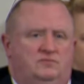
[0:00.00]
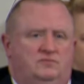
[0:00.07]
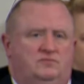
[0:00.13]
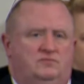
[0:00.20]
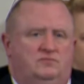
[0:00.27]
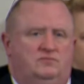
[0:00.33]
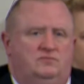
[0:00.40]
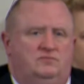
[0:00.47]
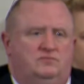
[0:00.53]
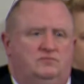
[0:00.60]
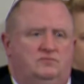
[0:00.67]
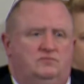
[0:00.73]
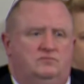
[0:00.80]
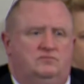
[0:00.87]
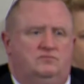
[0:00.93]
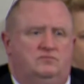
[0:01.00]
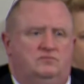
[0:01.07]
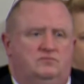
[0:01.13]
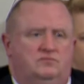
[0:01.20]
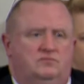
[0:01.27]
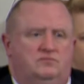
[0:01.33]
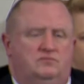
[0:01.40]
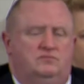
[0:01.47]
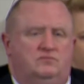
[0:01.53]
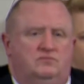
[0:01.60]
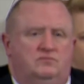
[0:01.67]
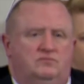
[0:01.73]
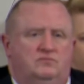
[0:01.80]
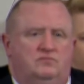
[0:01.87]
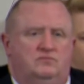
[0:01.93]

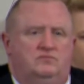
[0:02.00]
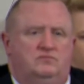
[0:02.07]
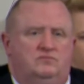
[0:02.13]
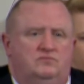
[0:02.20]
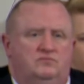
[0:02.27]
No words are spoken by the person on screen.